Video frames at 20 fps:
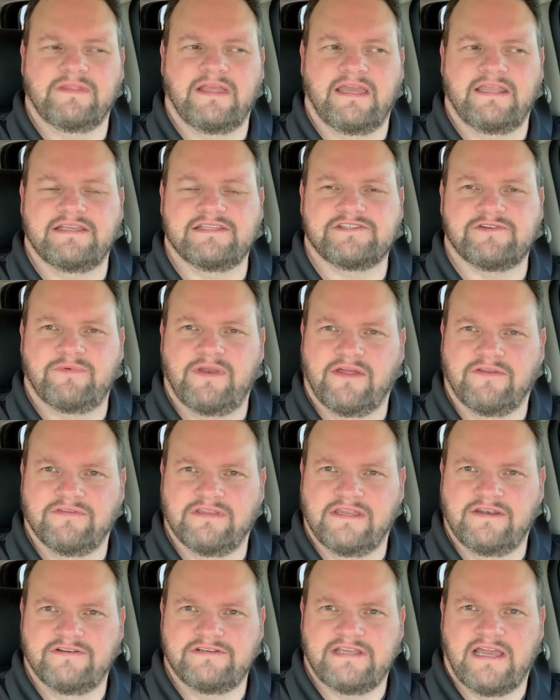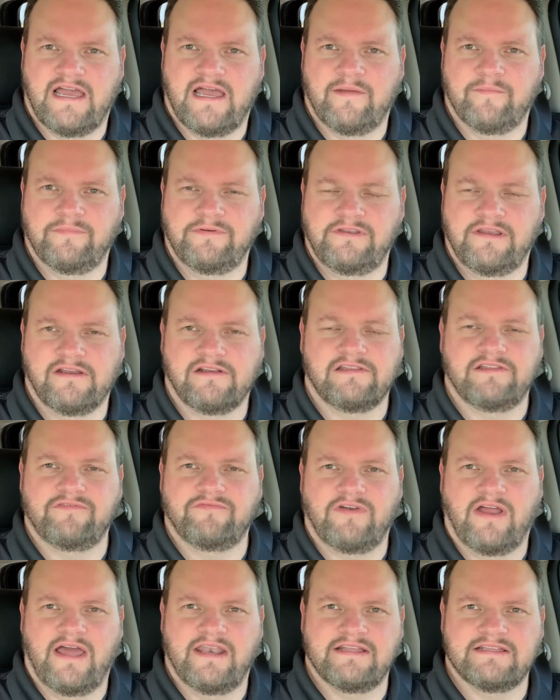and it's around dinner time, particularly
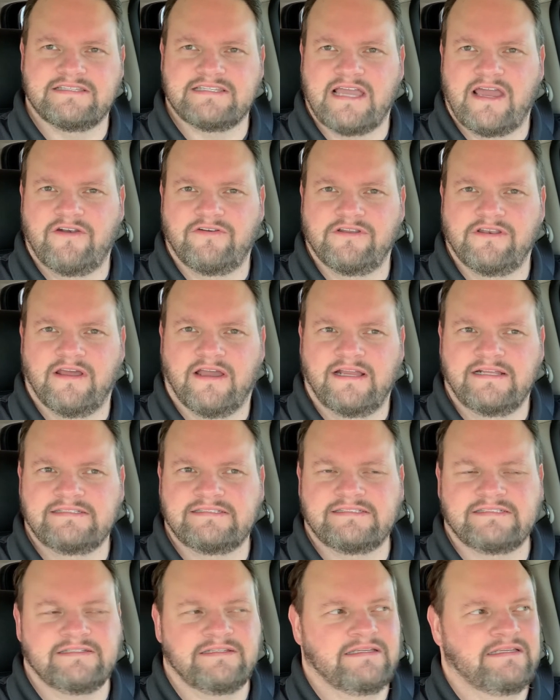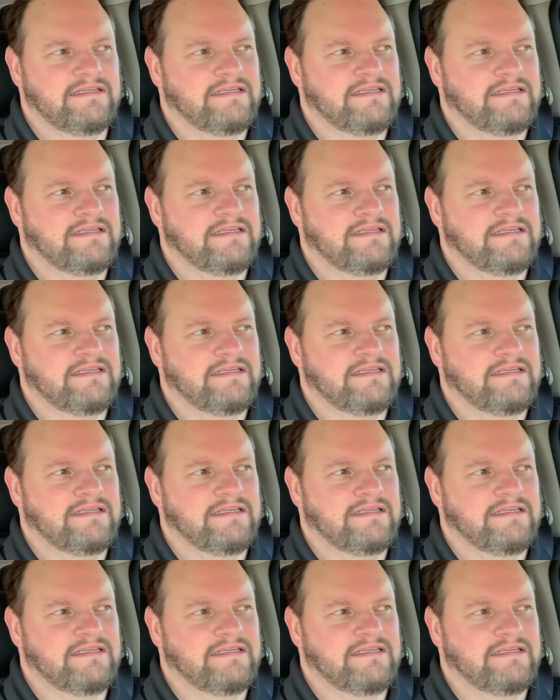Friday and Saturday nights,